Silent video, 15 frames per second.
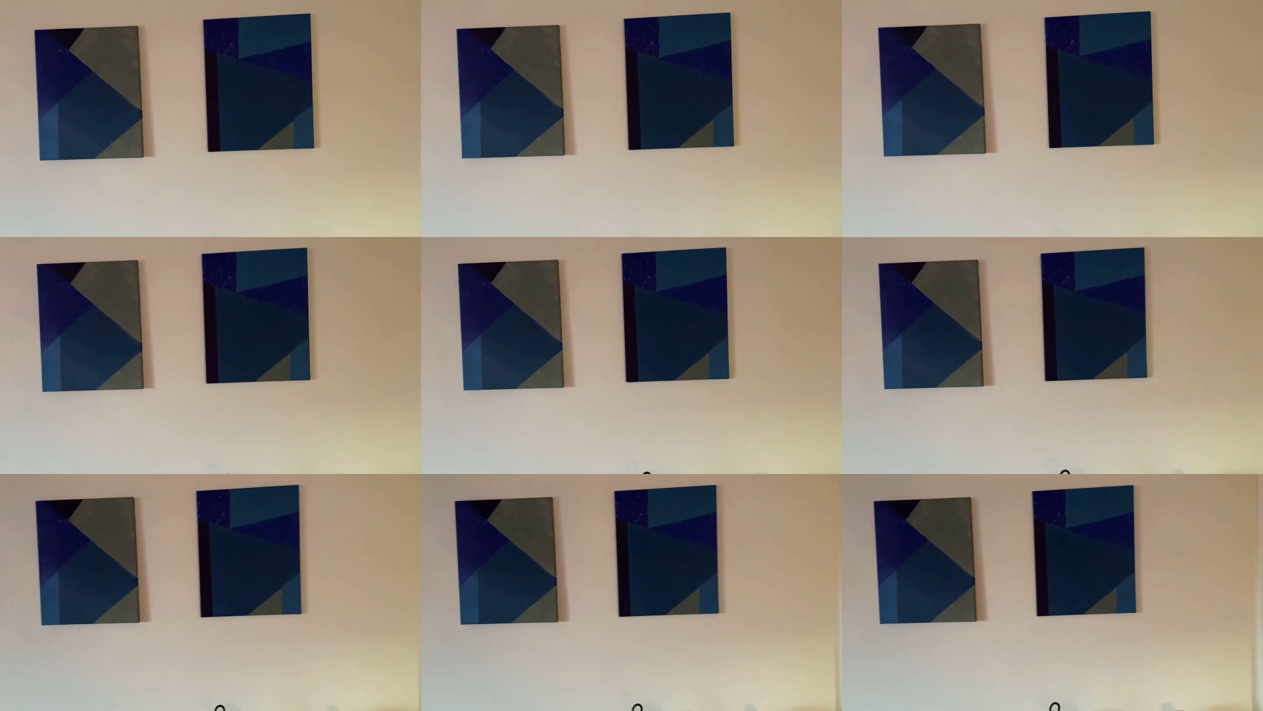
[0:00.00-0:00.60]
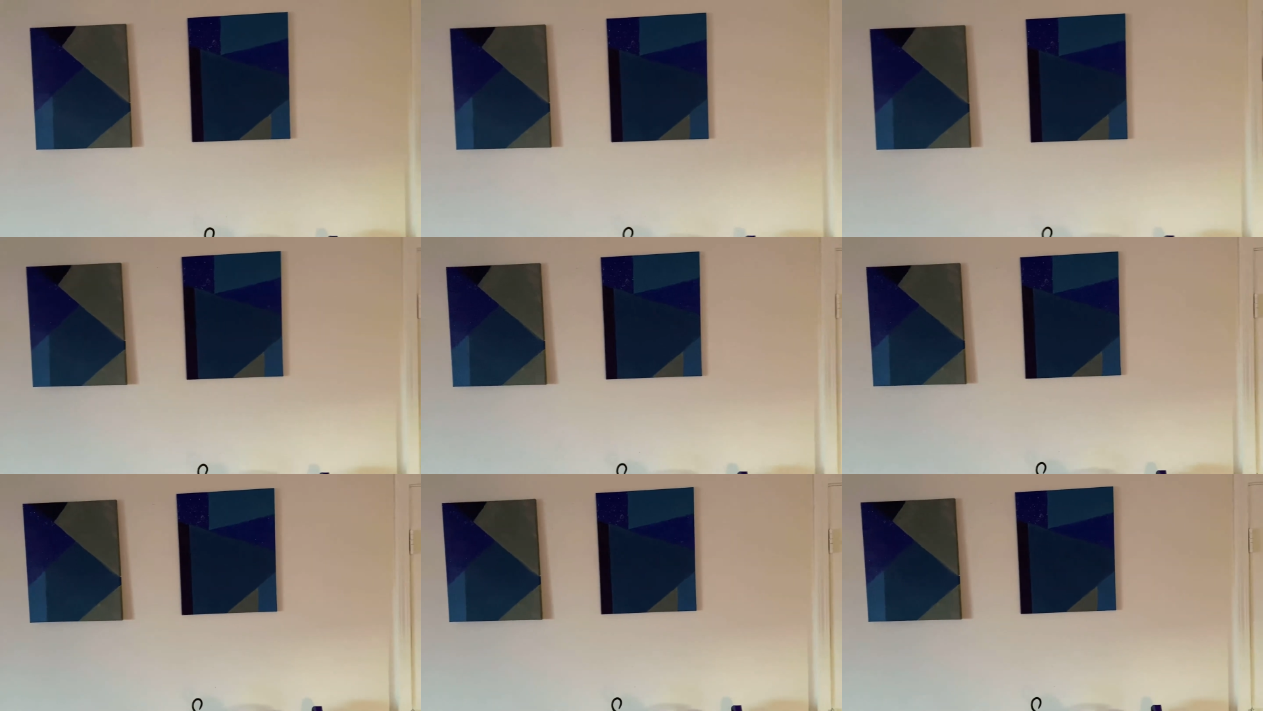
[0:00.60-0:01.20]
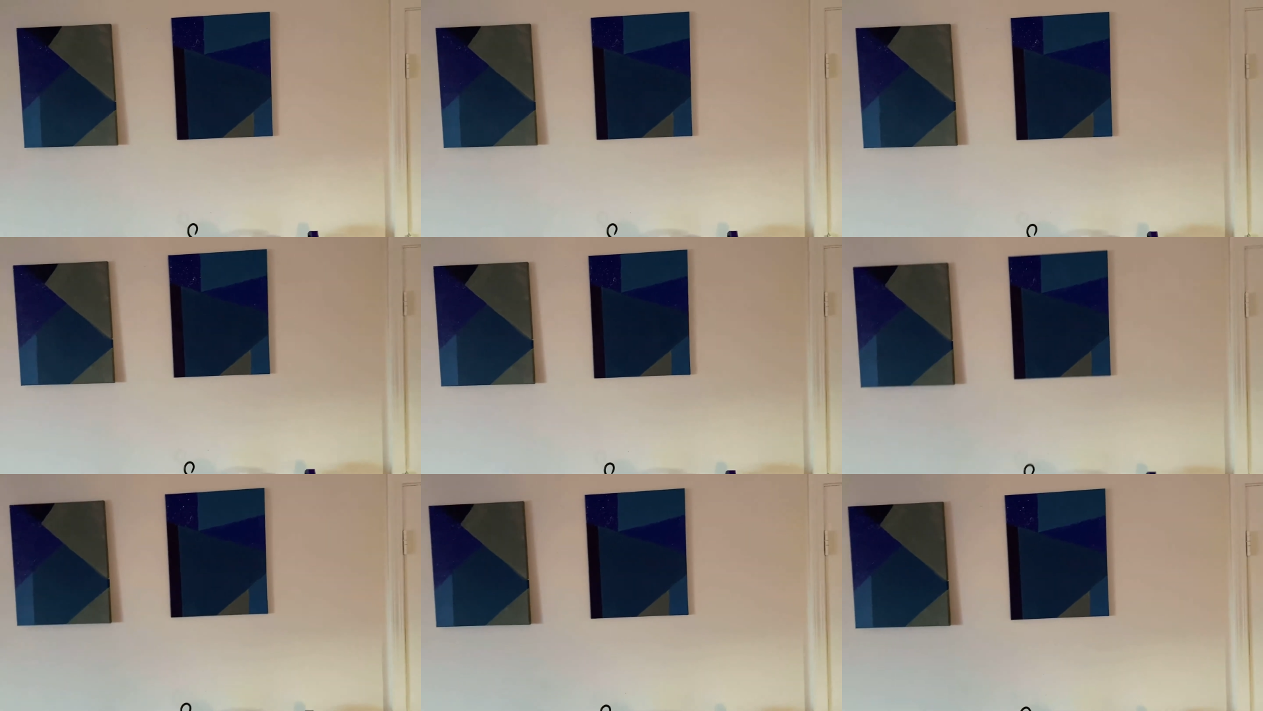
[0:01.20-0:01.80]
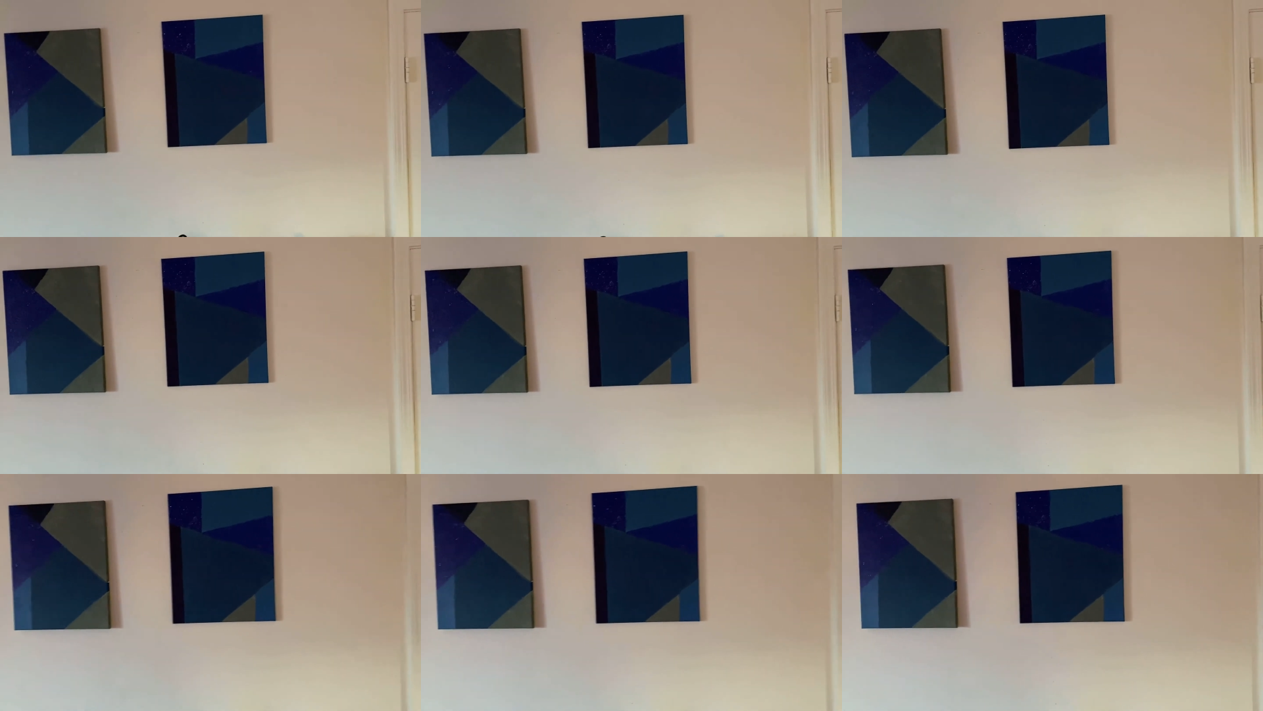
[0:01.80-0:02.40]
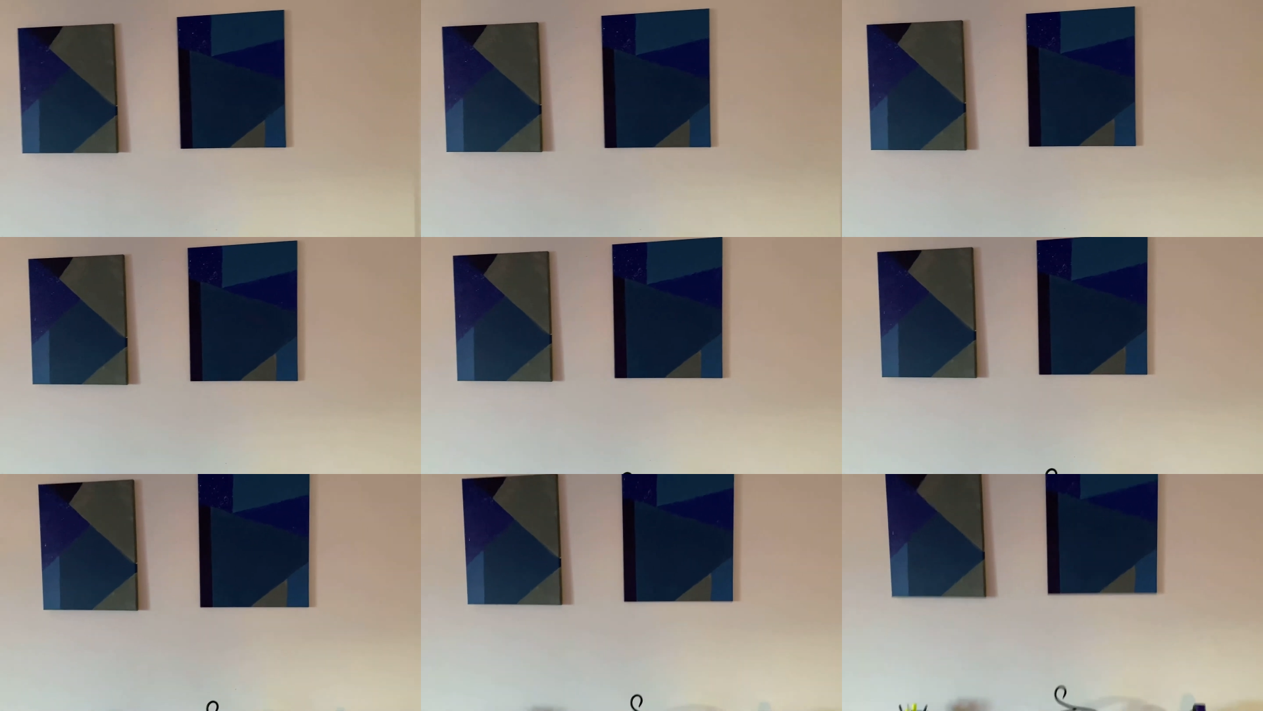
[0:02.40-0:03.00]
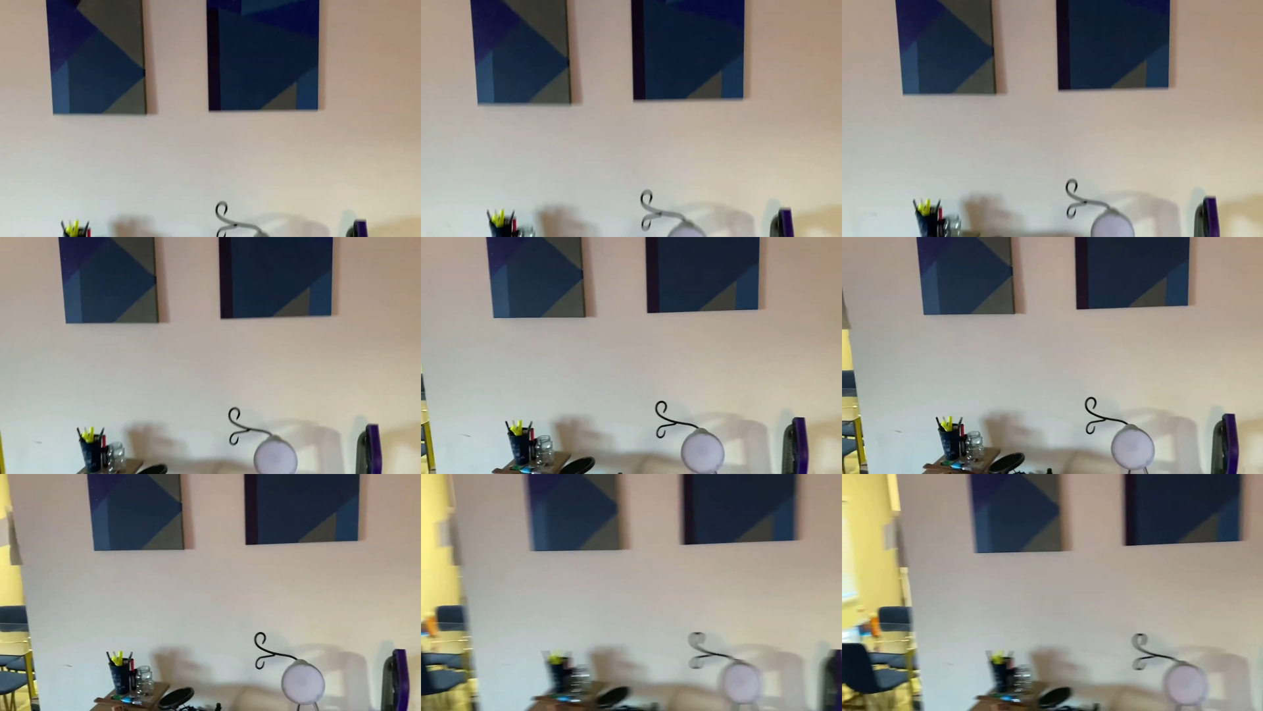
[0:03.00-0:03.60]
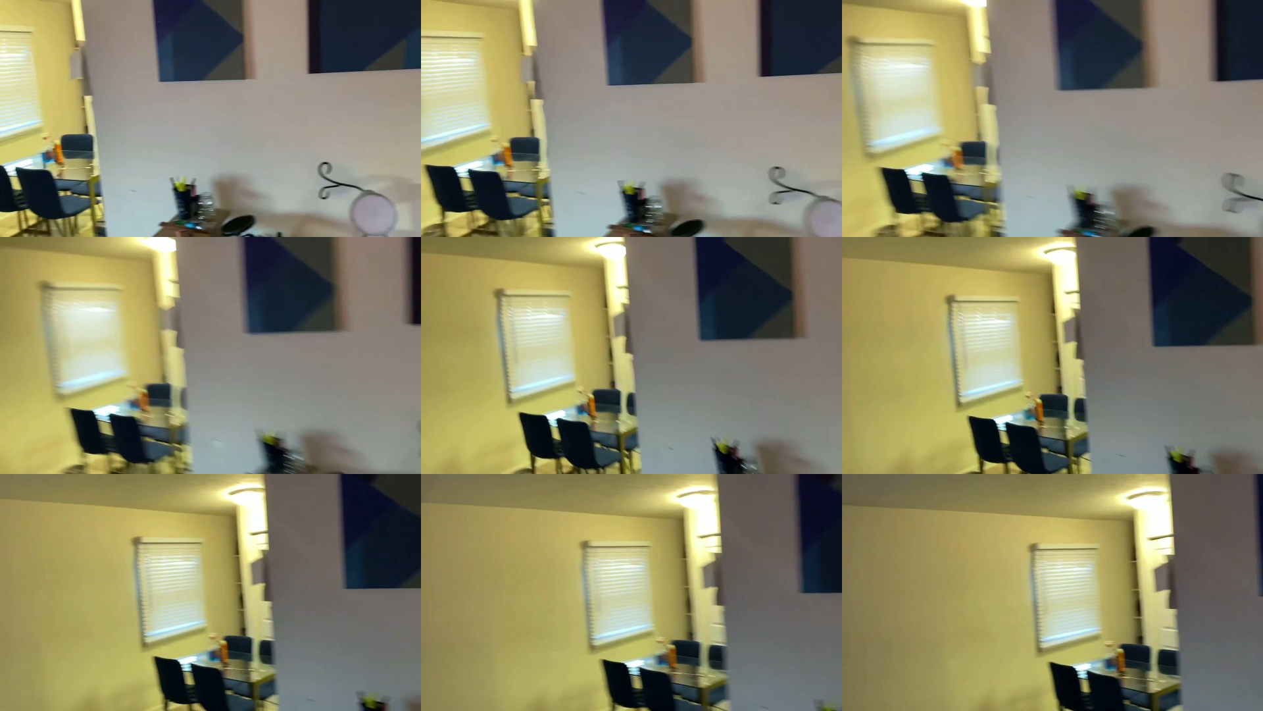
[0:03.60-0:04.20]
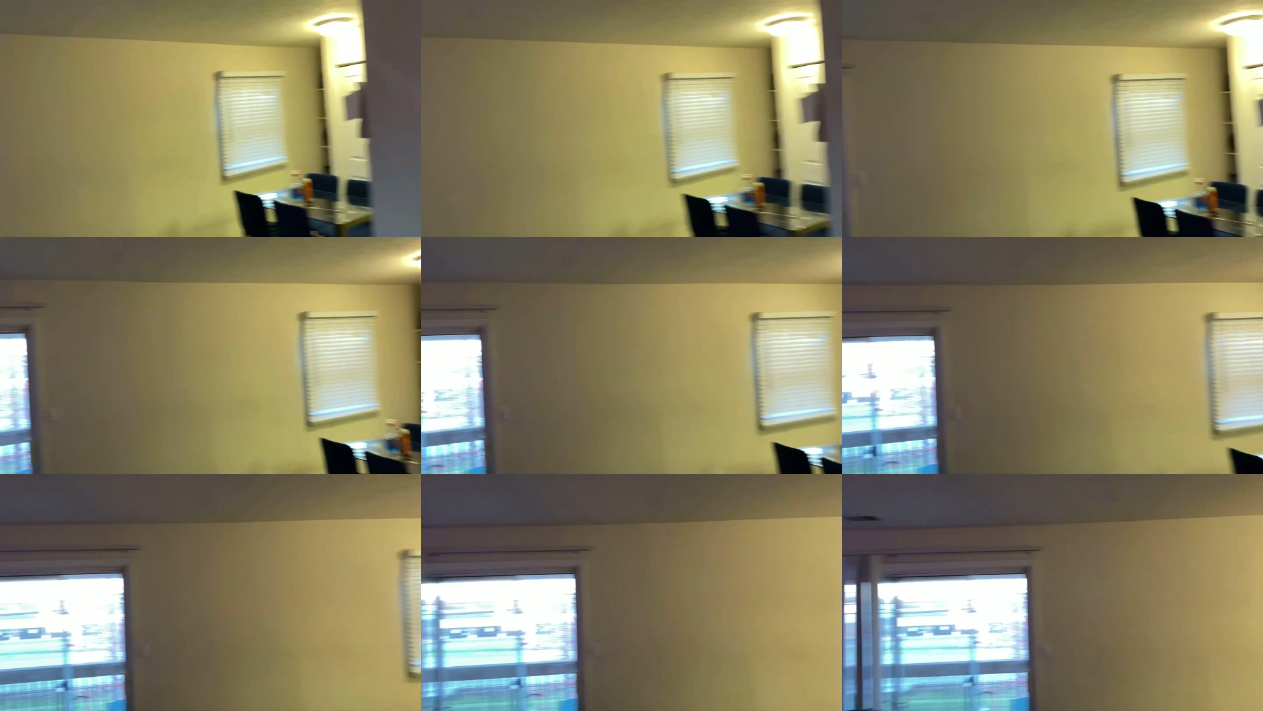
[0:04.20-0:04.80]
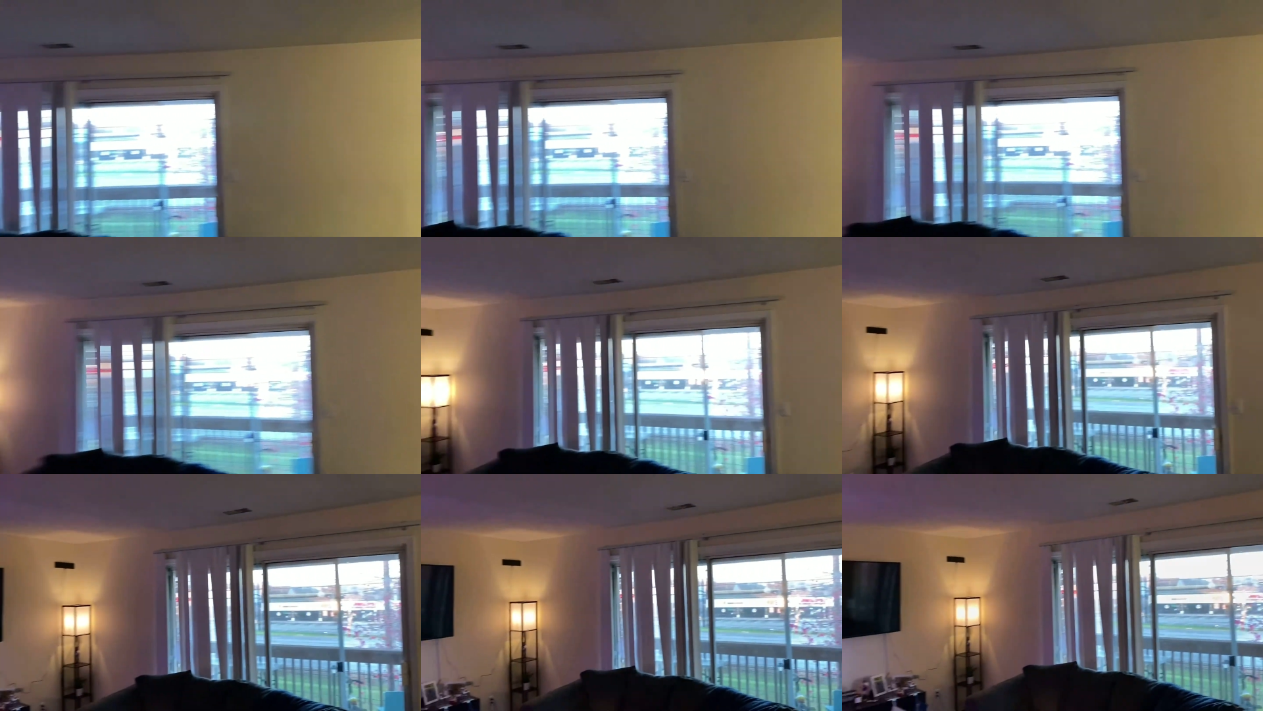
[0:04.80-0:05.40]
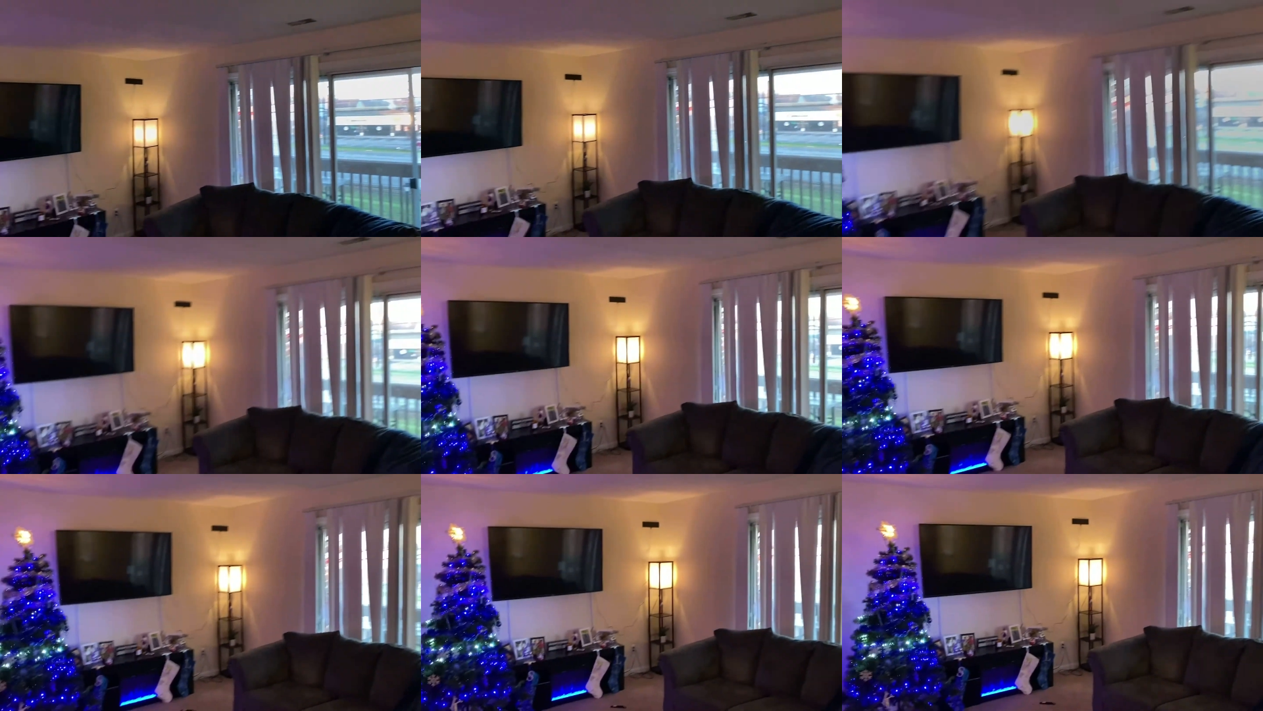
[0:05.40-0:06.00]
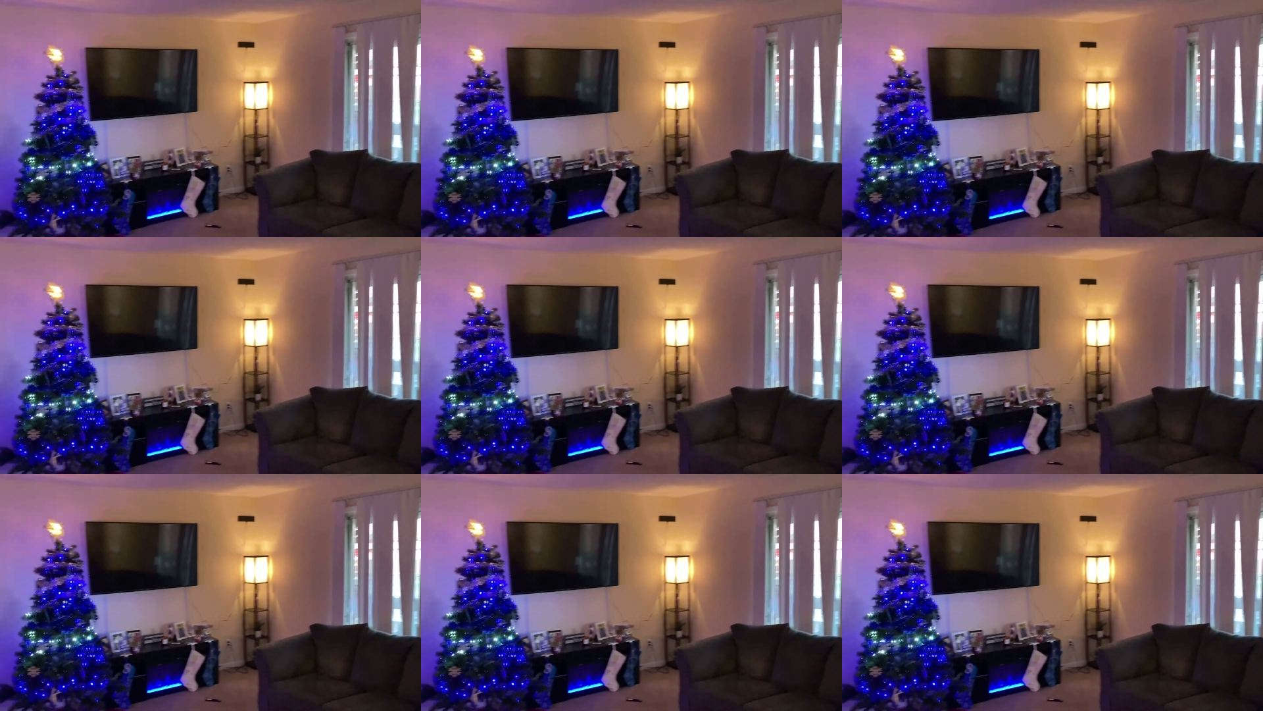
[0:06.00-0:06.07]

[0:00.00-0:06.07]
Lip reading: No face is visible, so there are no lips to read.